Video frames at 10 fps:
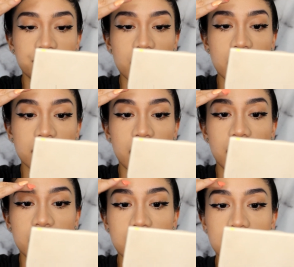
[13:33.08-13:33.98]
And
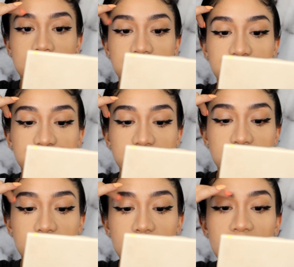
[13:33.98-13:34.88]
then
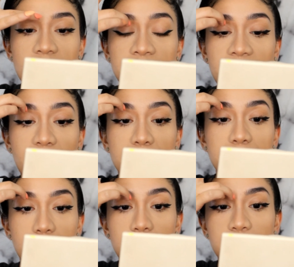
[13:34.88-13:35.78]
if I had the
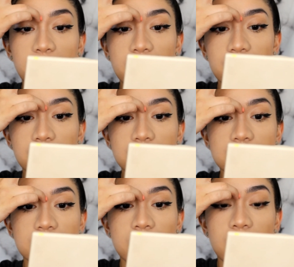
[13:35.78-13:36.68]
hump on my
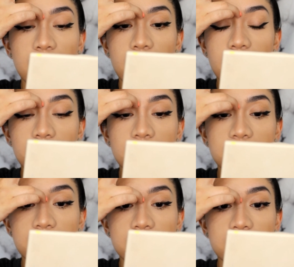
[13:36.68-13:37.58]
nose, I would
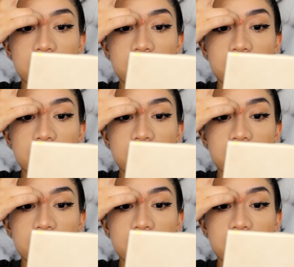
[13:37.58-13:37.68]
put it